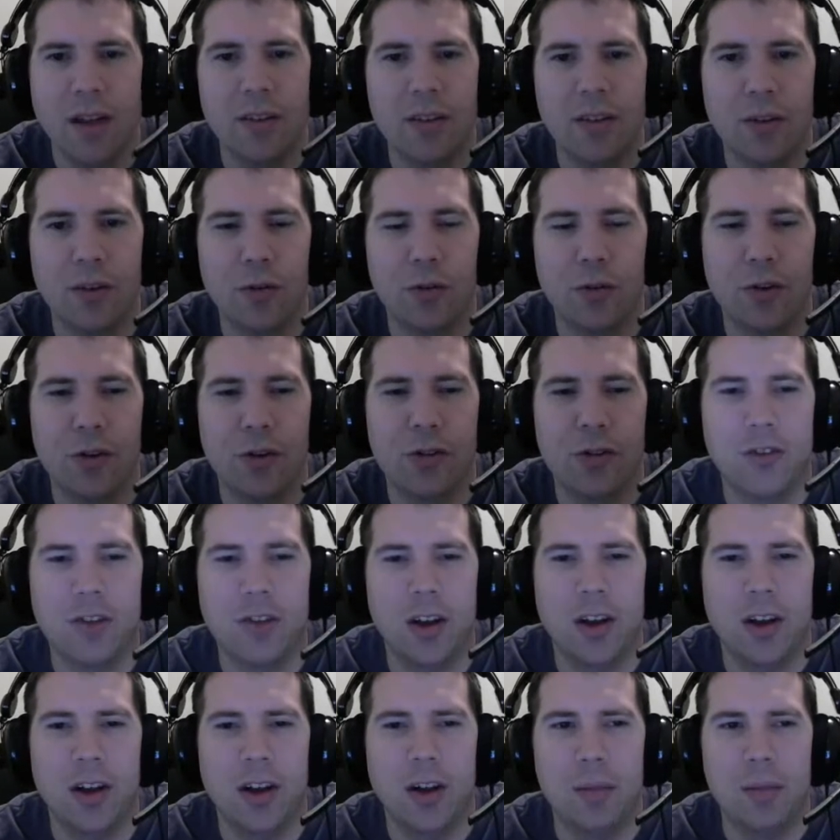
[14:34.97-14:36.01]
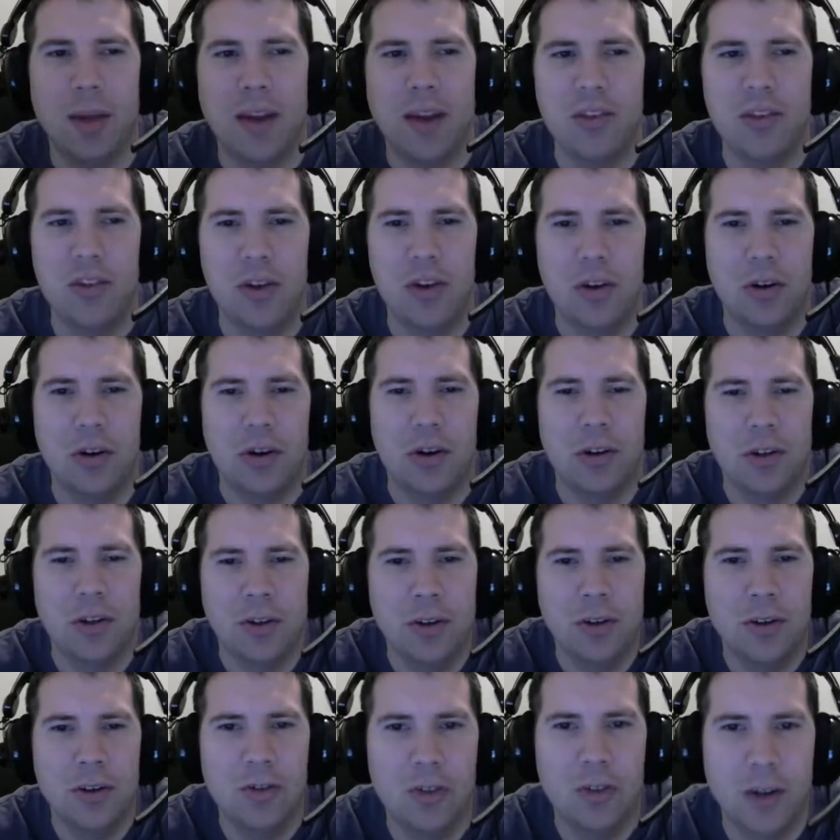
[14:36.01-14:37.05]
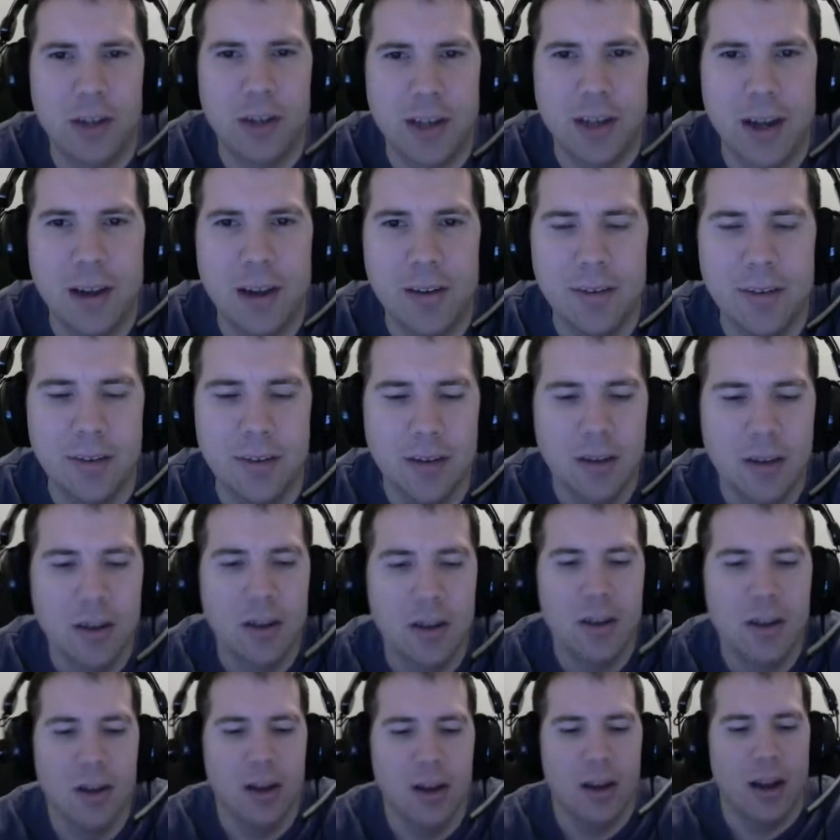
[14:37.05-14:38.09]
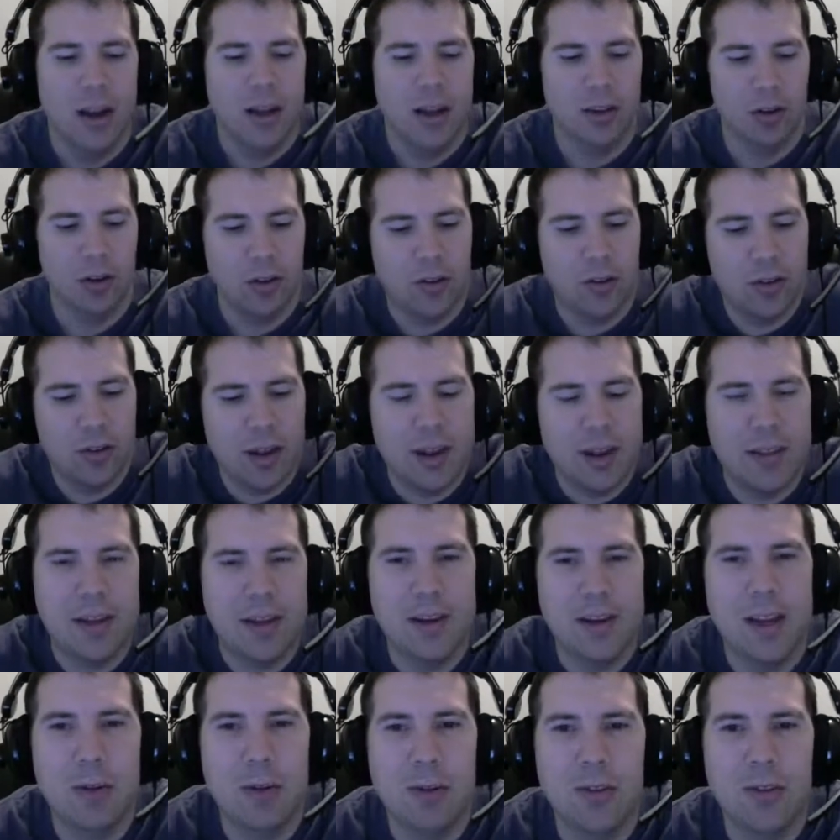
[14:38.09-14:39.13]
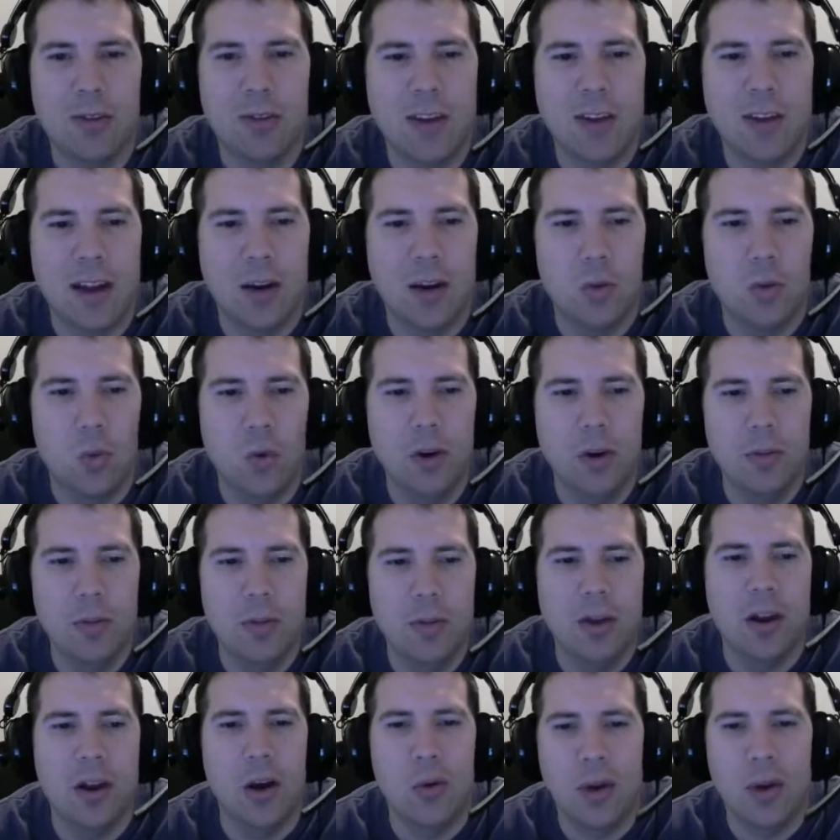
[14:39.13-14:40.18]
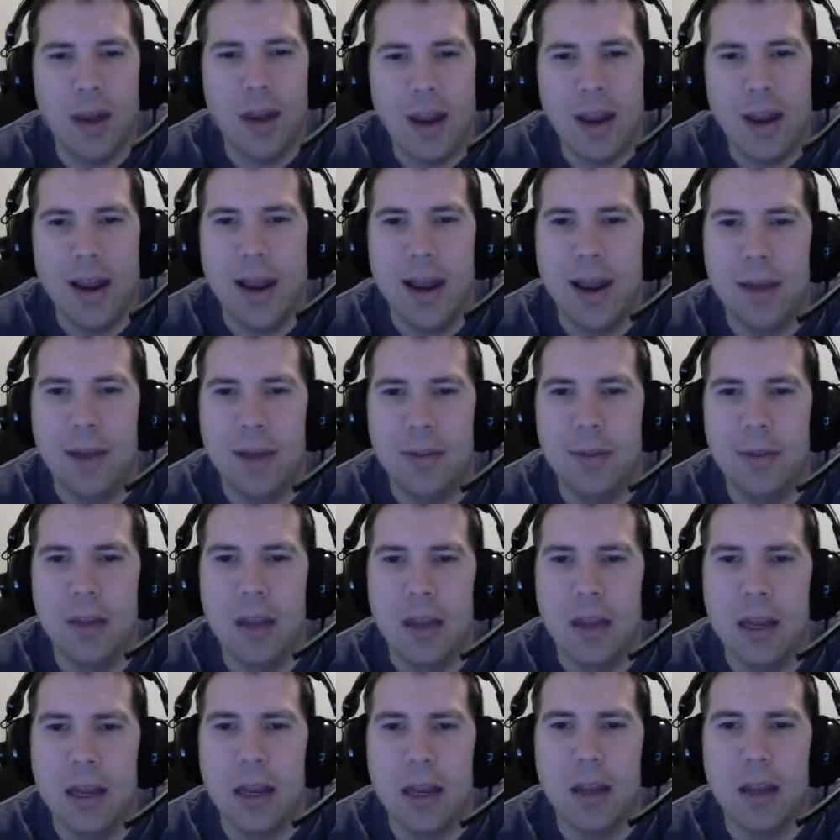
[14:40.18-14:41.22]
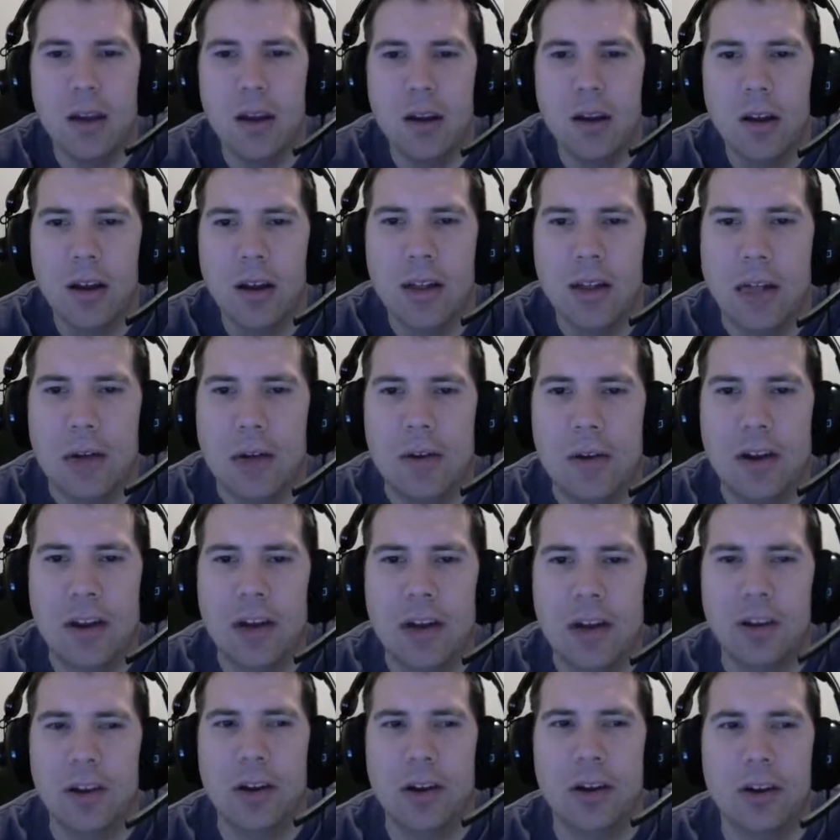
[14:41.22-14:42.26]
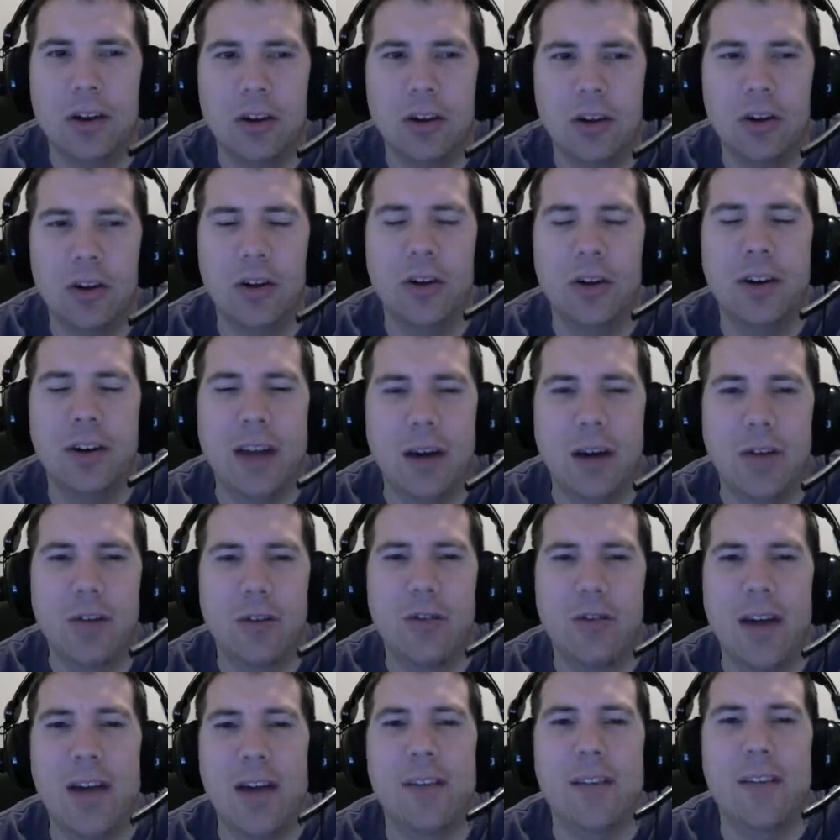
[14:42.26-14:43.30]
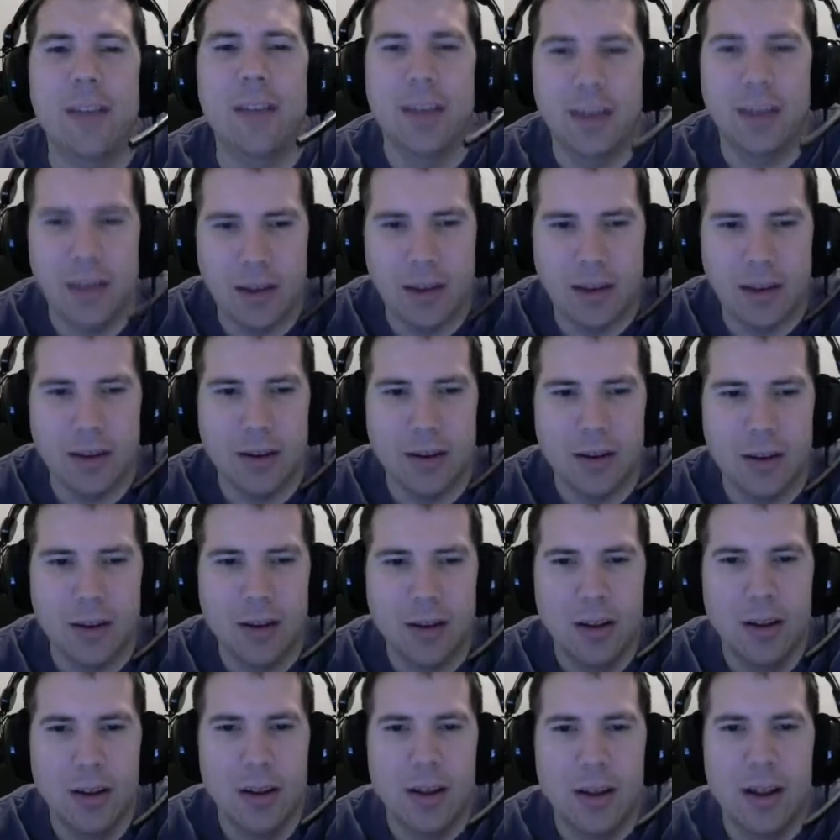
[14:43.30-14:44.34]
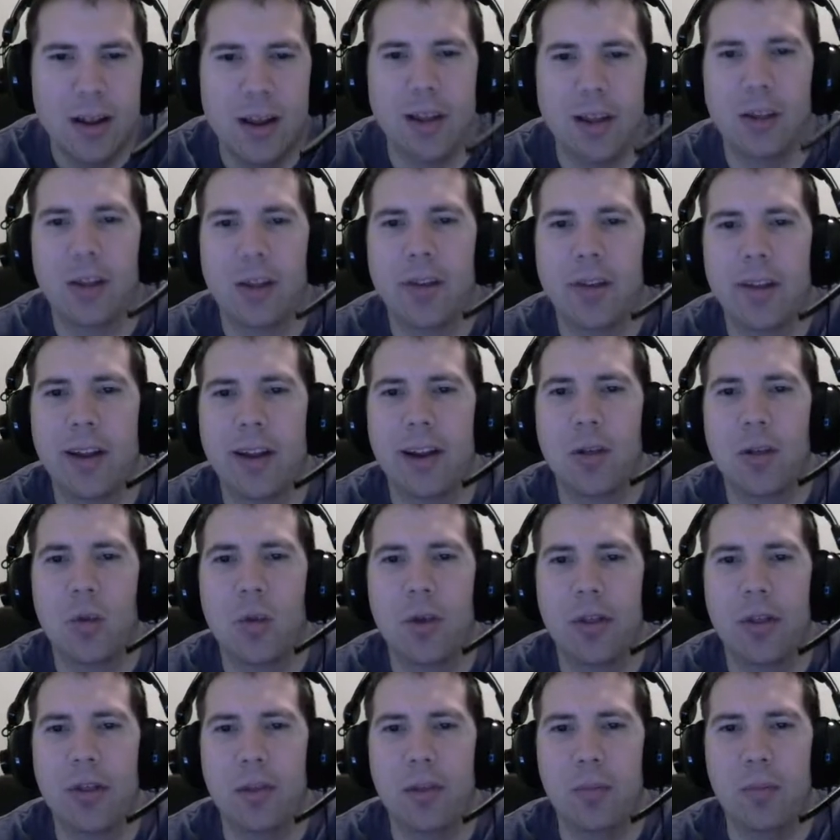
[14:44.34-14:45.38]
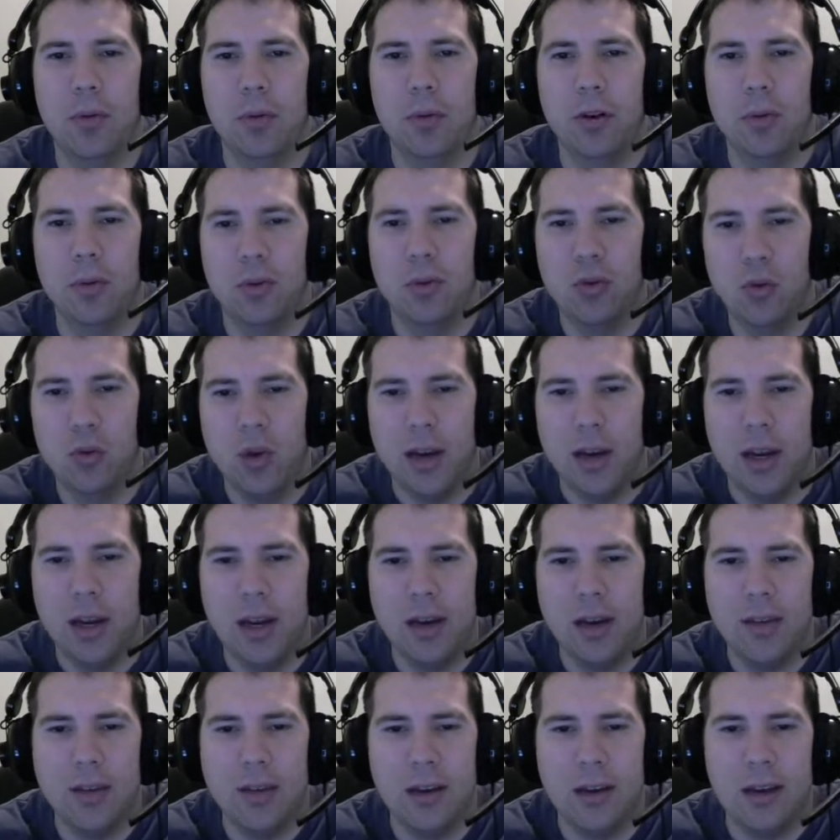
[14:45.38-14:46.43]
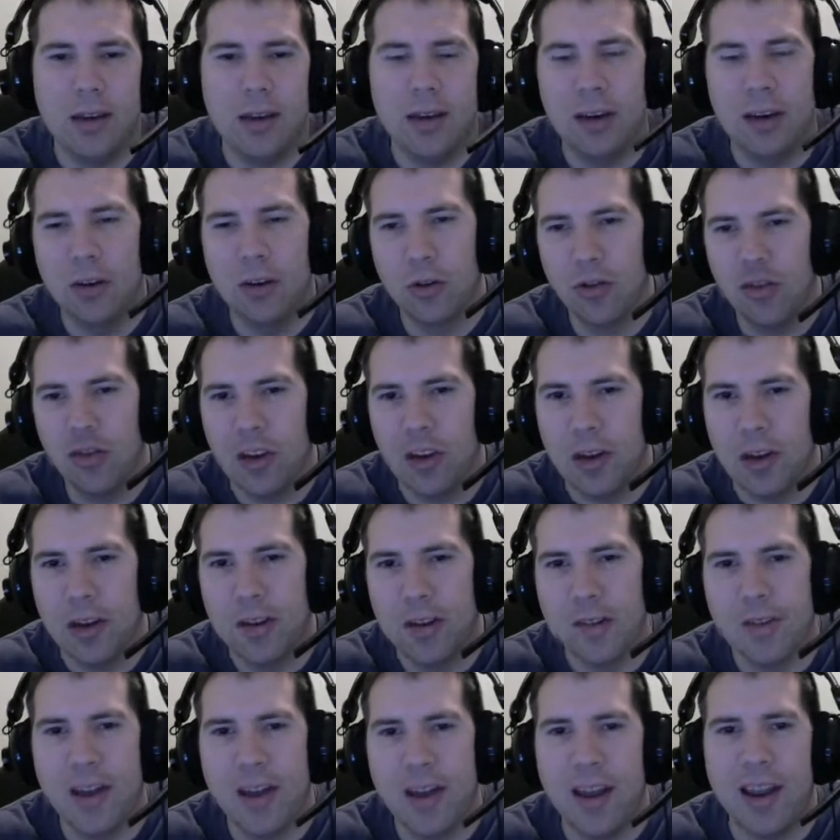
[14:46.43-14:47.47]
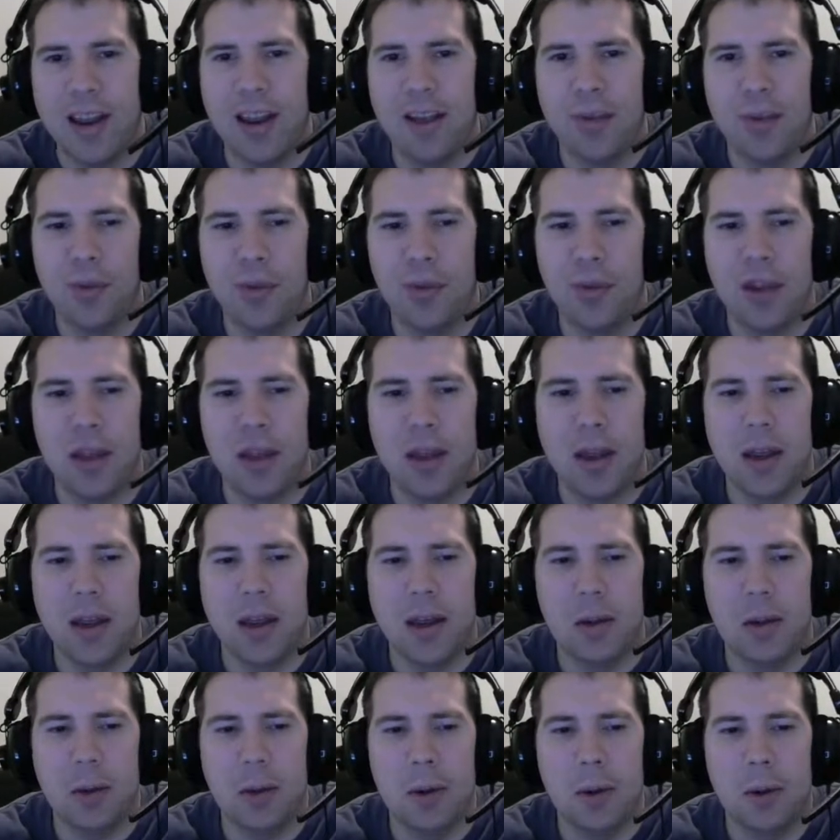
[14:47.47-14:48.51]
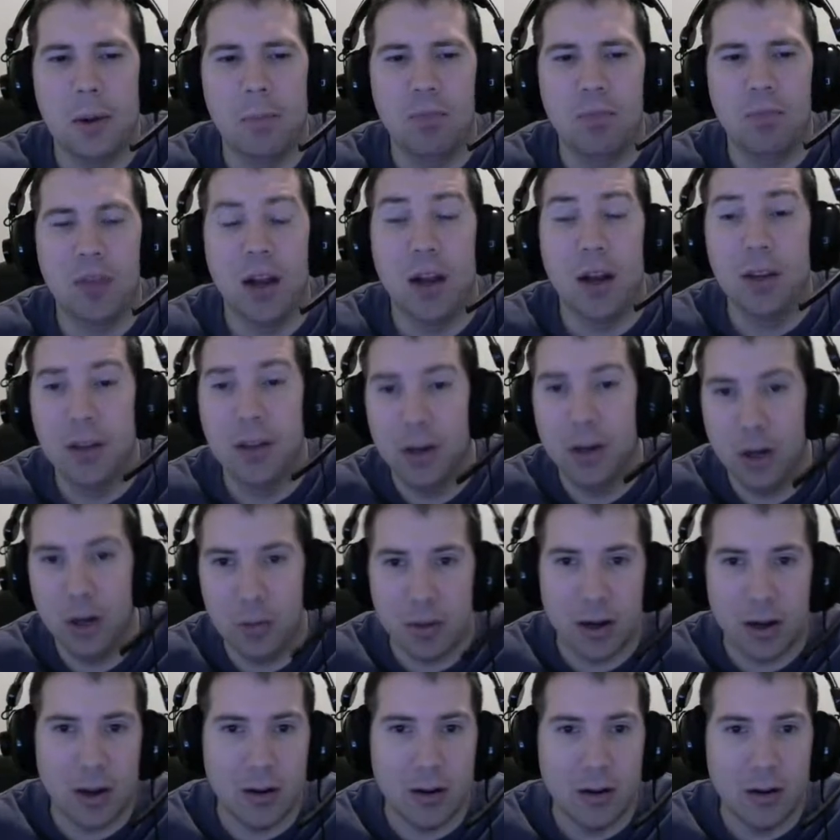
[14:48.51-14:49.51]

first uh, match here on Shardcast. It looks like that Dayman's deck would have been okay had the Cloud Knight got done, gone down as fast as it did. It looks like with the ability between the Technical Genius and the uh, Terabot,